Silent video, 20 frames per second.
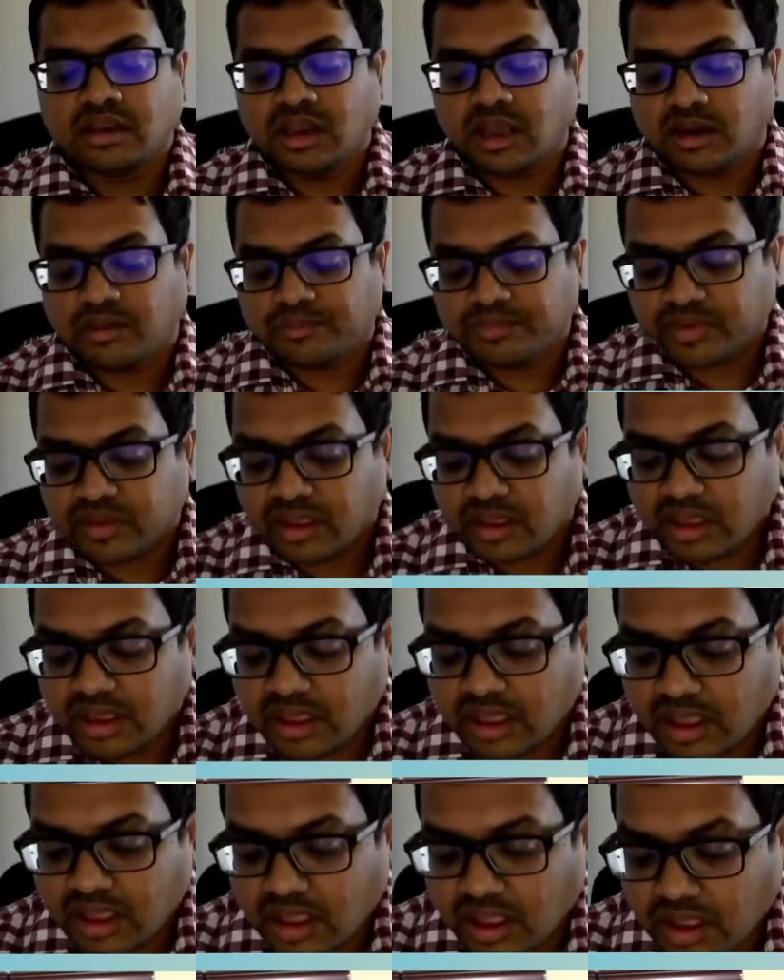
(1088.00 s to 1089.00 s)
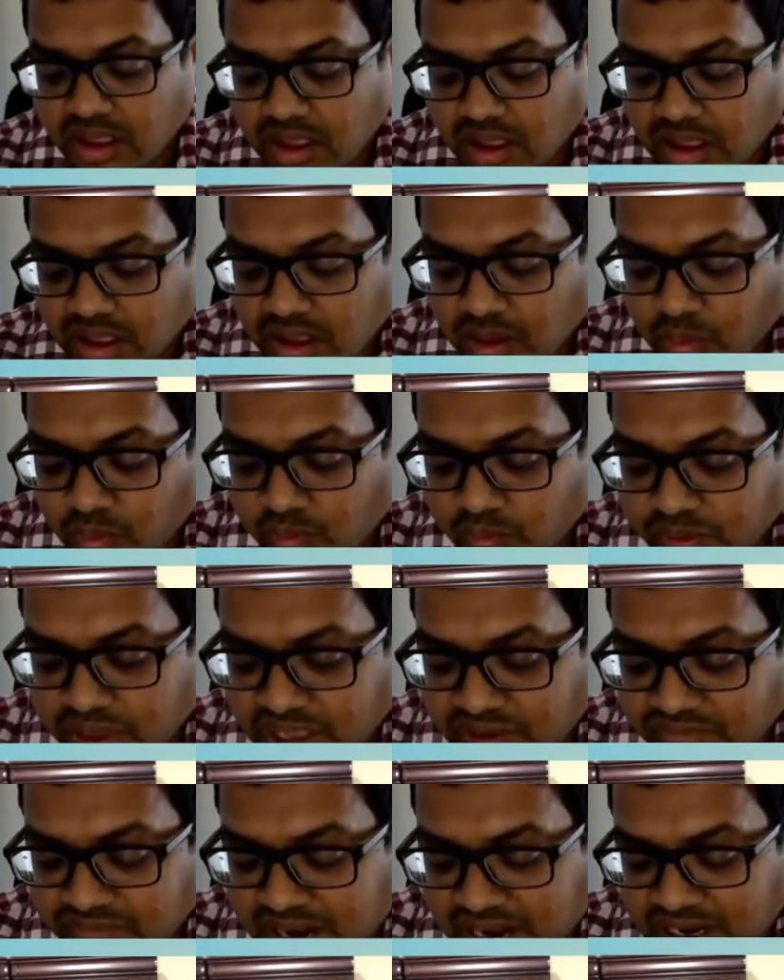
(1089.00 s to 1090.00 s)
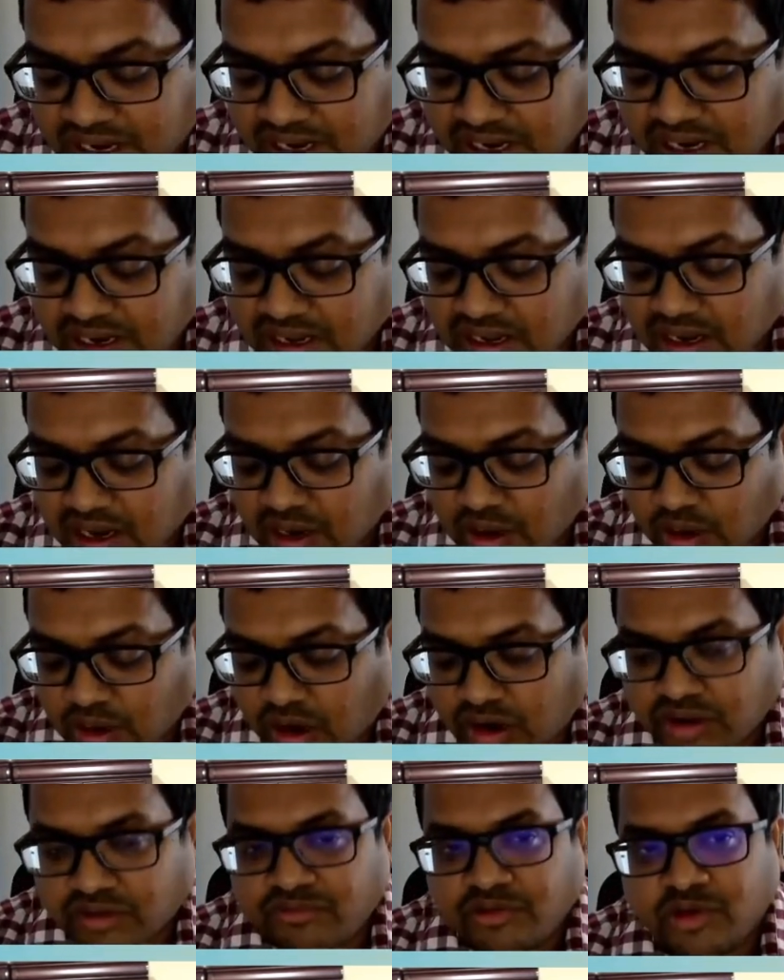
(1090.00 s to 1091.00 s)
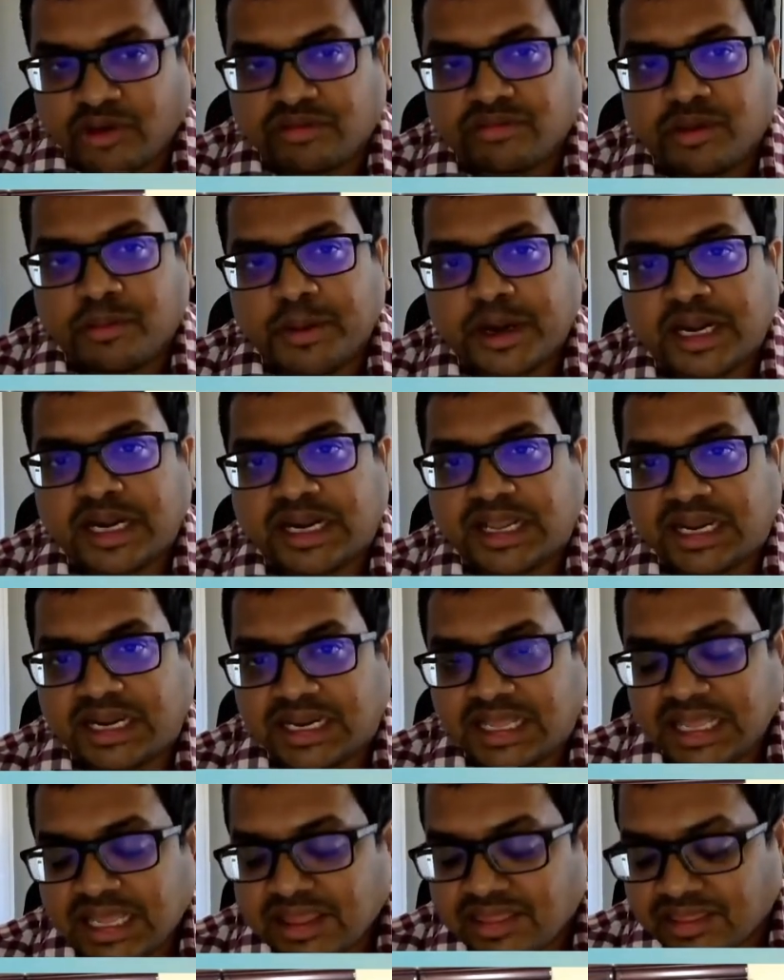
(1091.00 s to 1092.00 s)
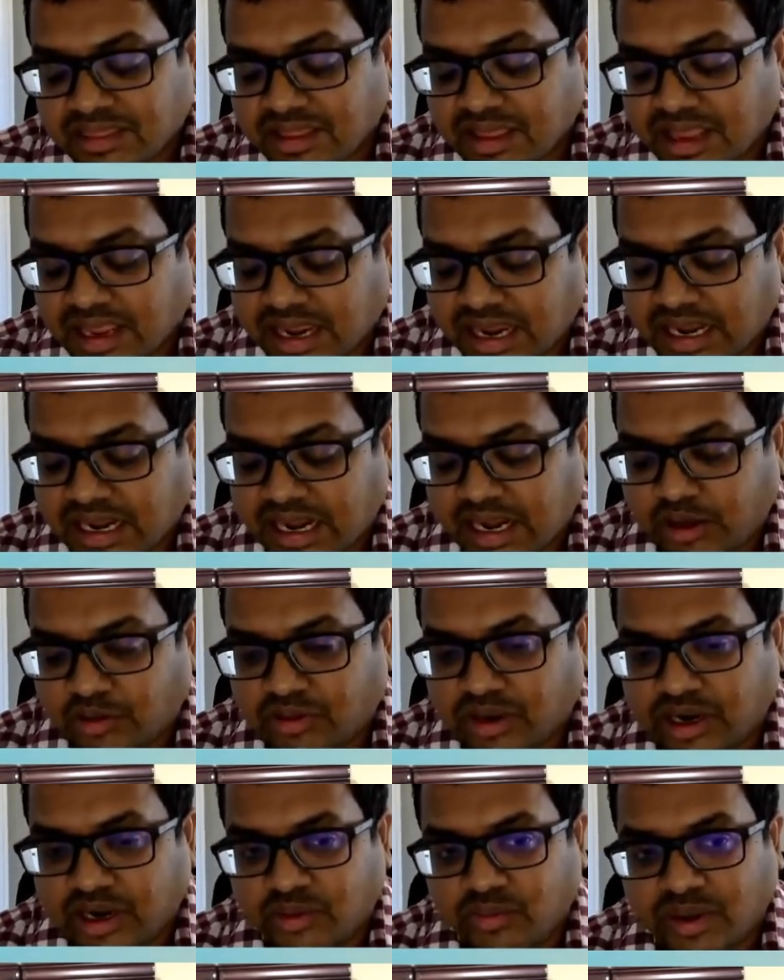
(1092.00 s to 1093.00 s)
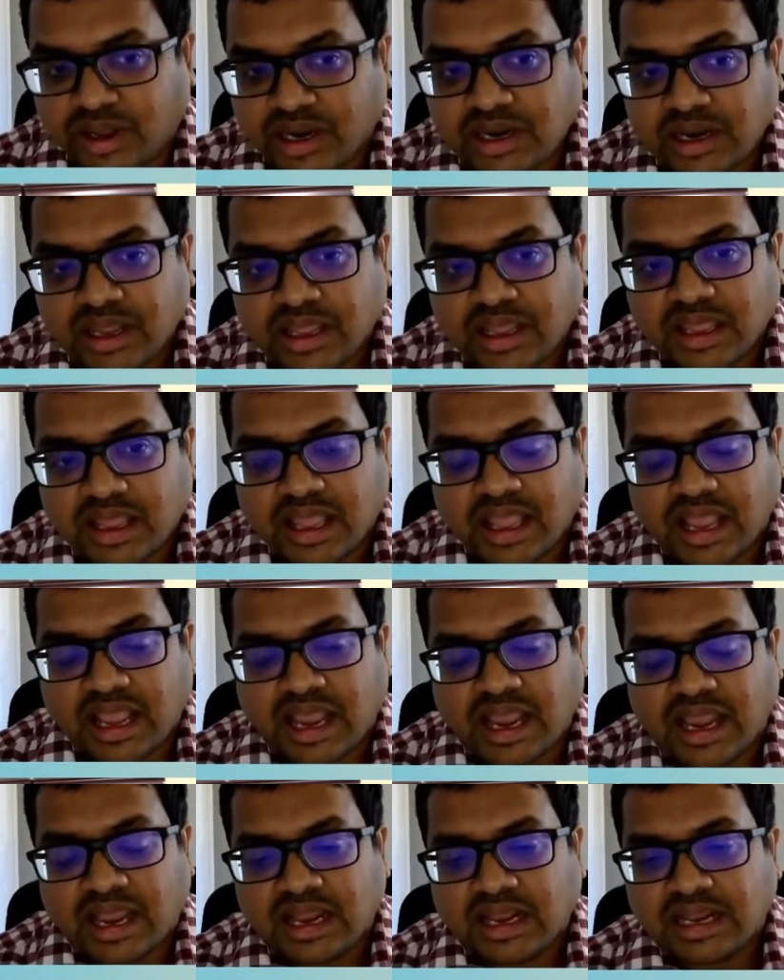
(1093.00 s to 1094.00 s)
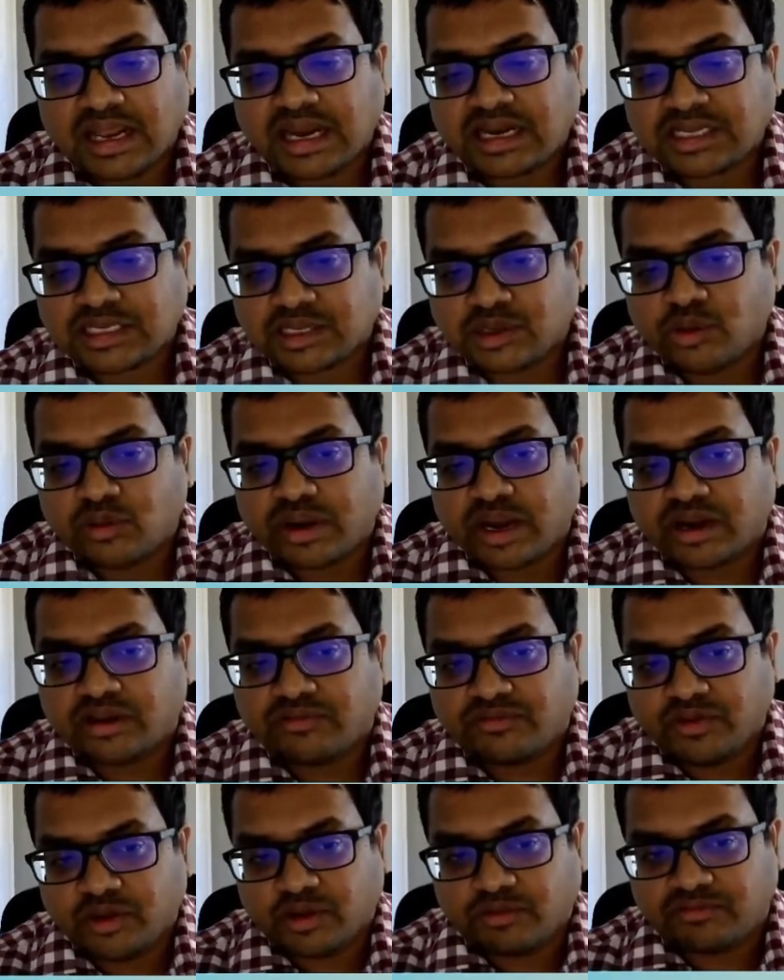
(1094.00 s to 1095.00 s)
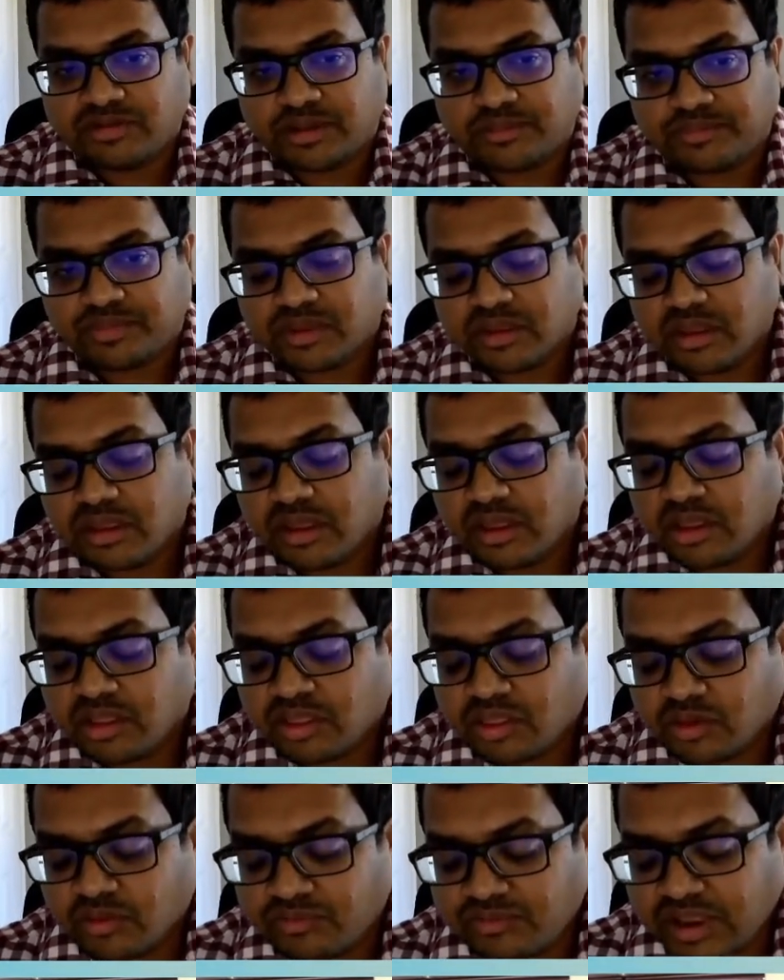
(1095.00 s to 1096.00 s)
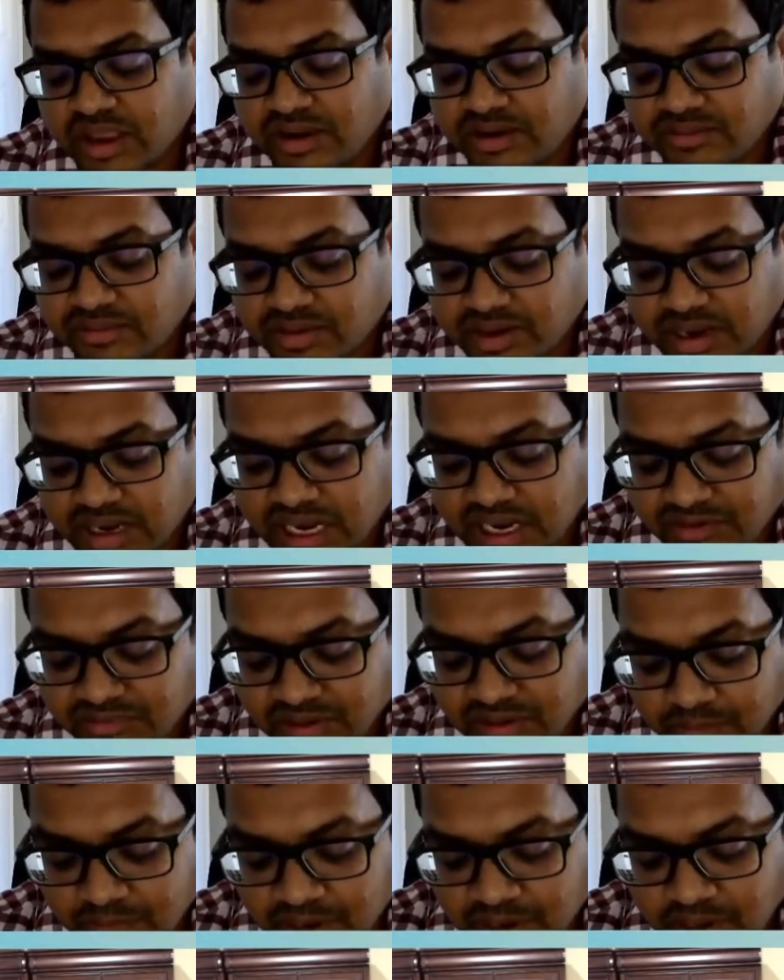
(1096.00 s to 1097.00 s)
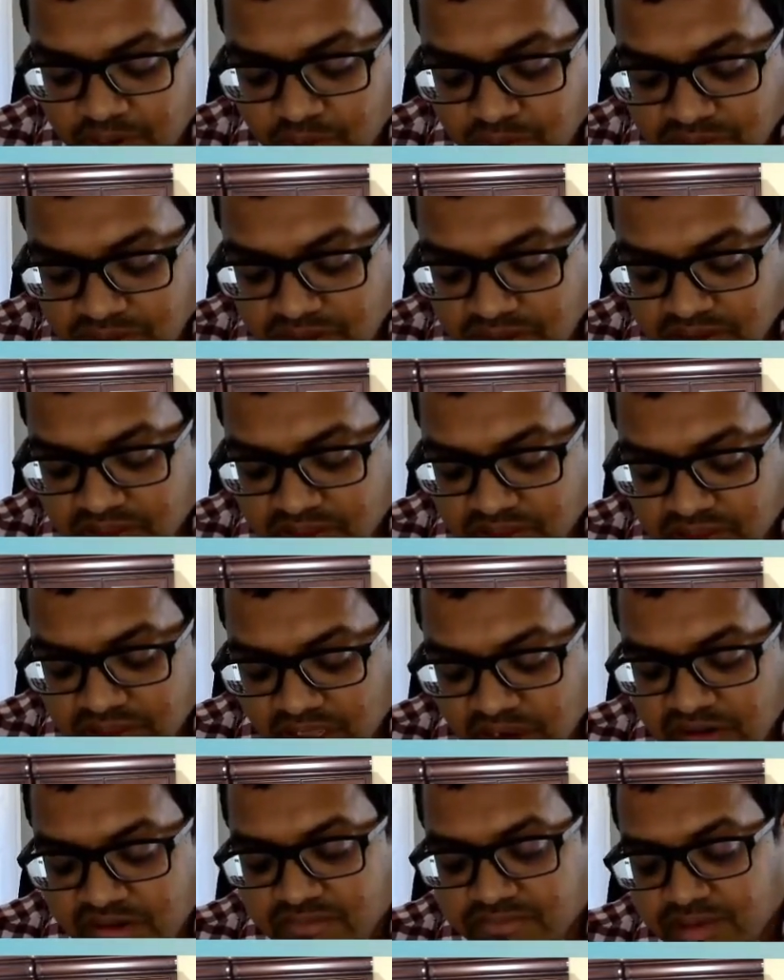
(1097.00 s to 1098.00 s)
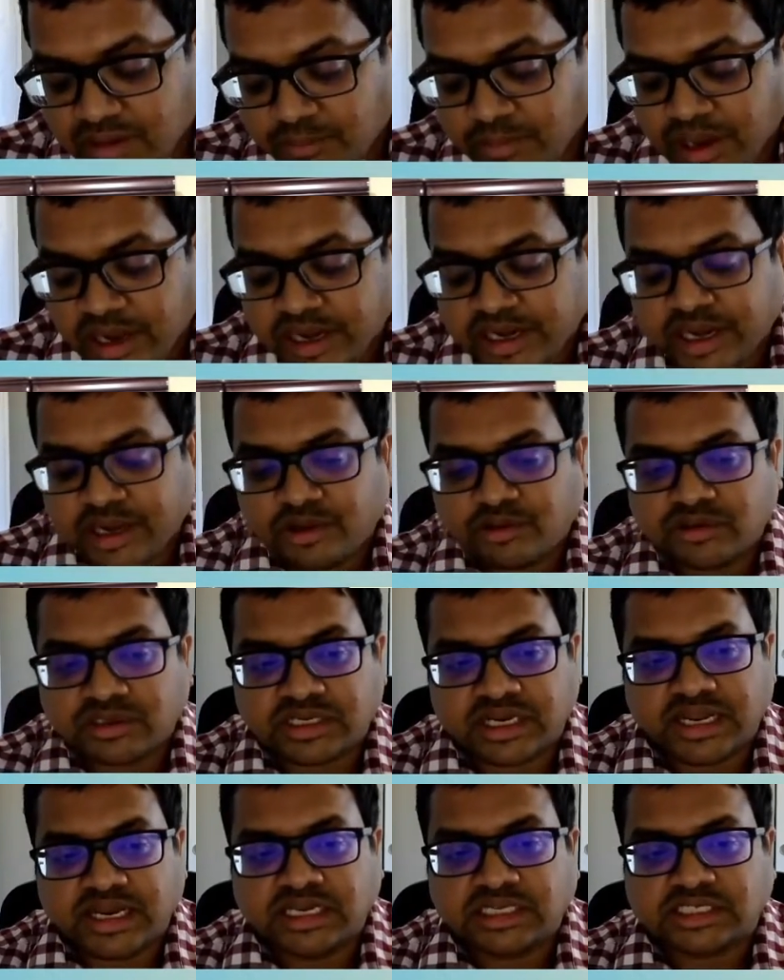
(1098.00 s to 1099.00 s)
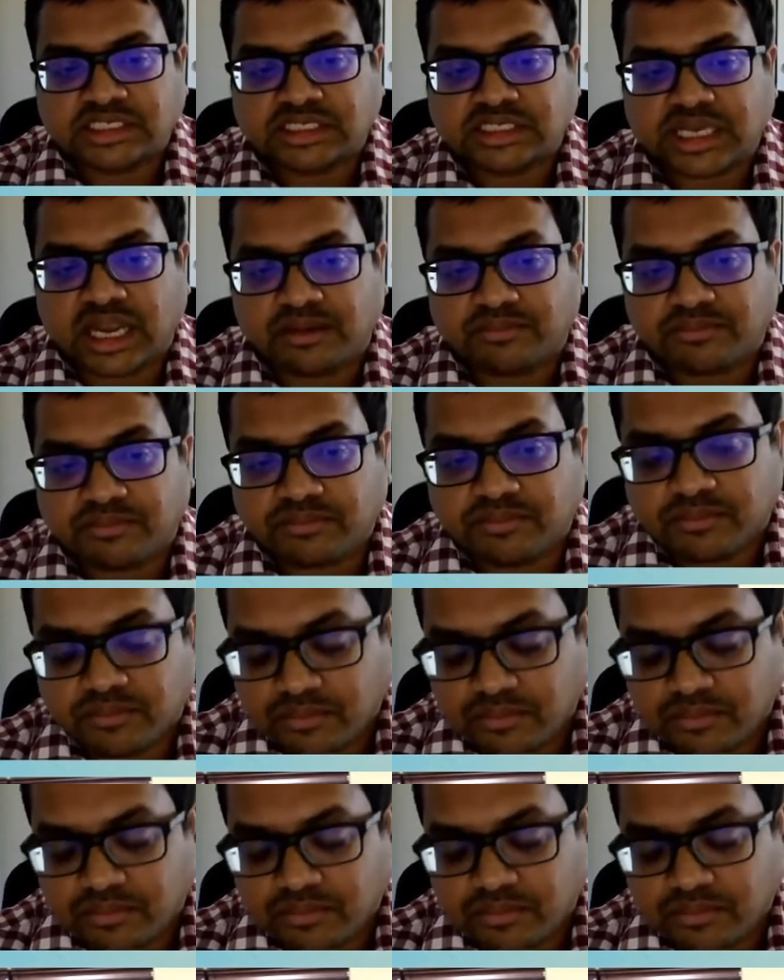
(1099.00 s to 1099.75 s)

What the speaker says: Now, we have added a lot of new explainability techniques in 8.31, and let's look at a few of them. So we had HeatWave users now have the ability to train Shapley